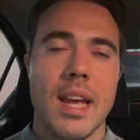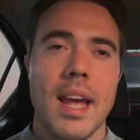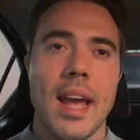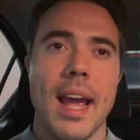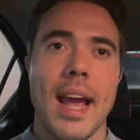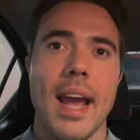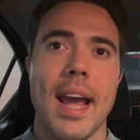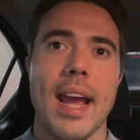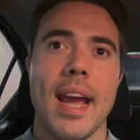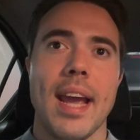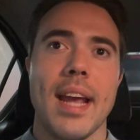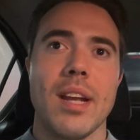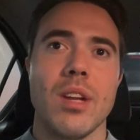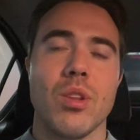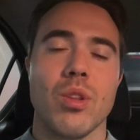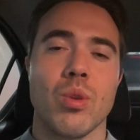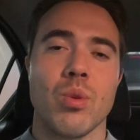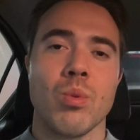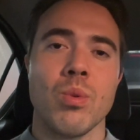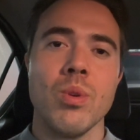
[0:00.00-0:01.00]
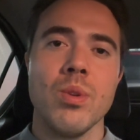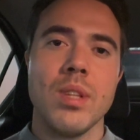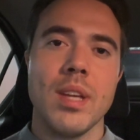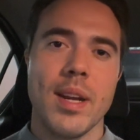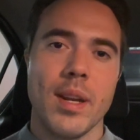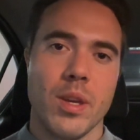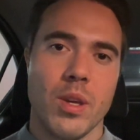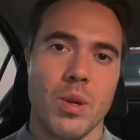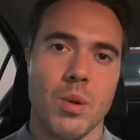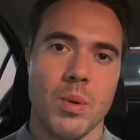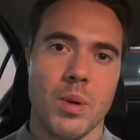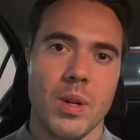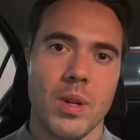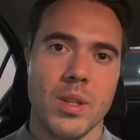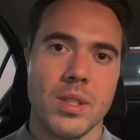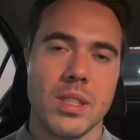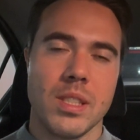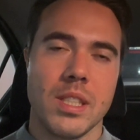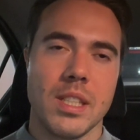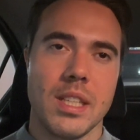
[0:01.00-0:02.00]
And through that
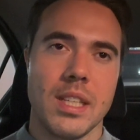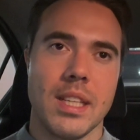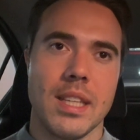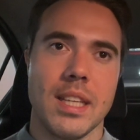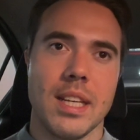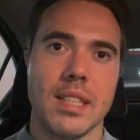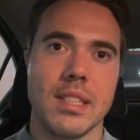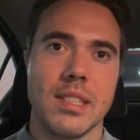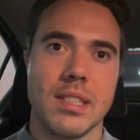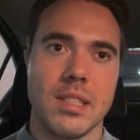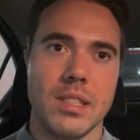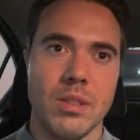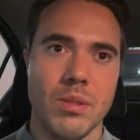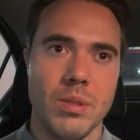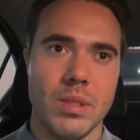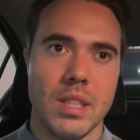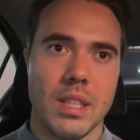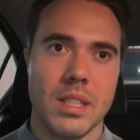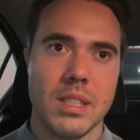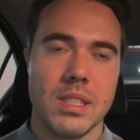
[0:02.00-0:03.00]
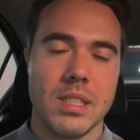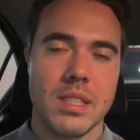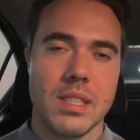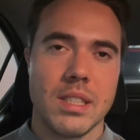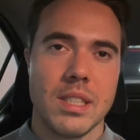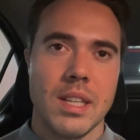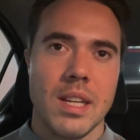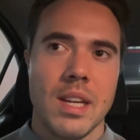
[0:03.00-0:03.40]
curiosity and that stillness,